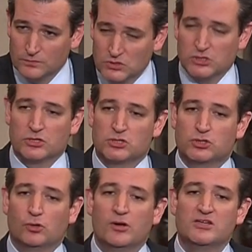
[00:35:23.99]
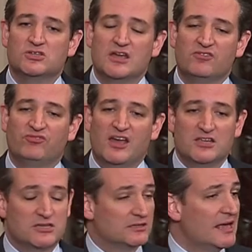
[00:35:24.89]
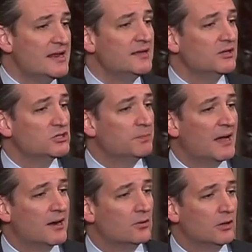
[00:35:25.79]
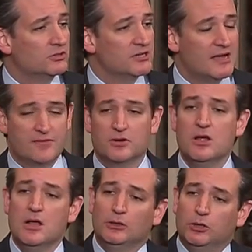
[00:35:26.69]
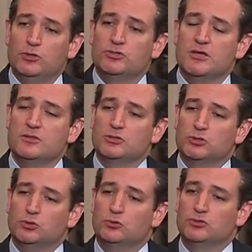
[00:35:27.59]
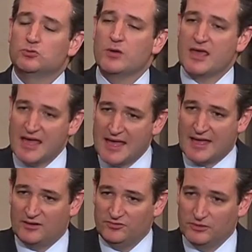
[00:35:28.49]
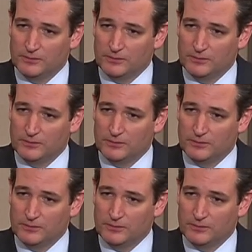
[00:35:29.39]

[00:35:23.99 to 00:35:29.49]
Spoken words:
So the choice they face is letting it expire altogether, losing the tools we have